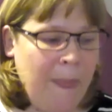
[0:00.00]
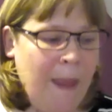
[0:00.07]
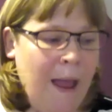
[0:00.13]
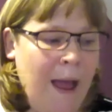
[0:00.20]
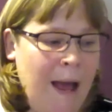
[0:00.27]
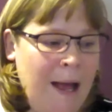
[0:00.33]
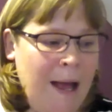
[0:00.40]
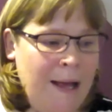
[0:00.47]

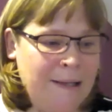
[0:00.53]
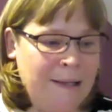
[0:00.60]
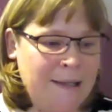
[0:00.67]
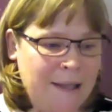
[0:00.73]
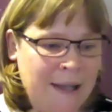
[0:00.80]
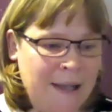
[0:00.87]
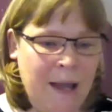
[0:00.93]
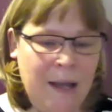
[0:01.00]
and
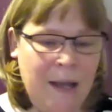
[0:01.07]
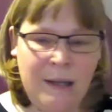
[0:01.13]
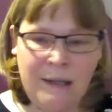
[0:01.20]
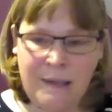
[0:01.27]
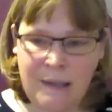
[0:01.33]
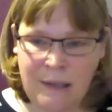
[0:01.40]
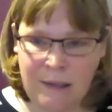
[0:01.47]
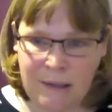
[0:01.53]
then
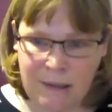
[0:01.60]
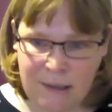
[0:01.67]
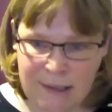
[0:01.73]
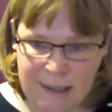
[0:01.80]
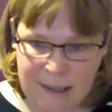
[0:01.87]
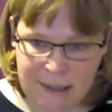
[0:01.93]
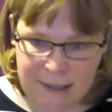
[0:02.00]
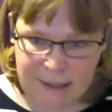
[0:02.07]

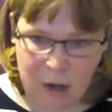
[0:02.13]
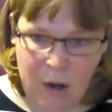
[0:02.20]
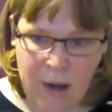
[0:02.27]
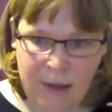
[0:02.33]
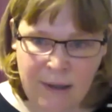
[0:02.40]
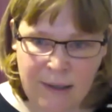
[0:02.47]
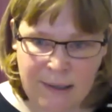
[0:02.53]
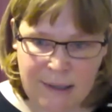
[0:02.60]

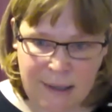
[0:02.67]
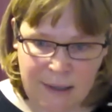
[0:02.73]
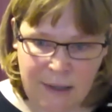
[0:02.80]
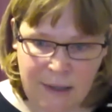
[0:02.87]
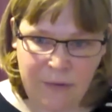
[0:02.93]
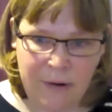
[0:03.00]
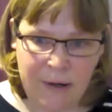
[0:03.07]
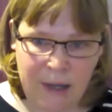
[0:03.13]
design and
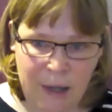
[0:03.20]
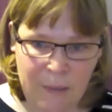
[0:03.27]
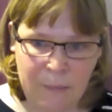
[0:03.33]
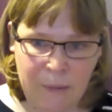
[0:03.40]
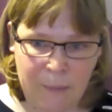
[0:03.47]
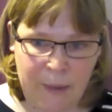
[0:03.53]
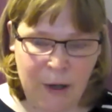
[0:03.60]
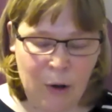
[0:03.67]
deliver and
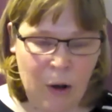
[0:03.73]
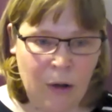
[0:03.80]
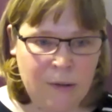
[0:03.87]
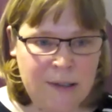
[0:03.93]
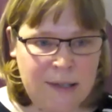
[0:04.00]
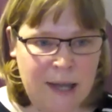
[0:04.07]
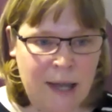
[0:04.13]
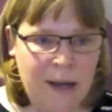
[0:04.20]
implement
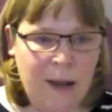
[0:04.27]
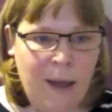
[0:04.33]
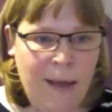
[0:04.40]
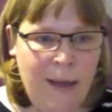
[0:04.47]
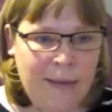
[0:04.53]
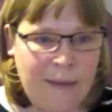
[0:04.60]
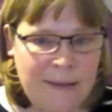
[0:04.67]
content that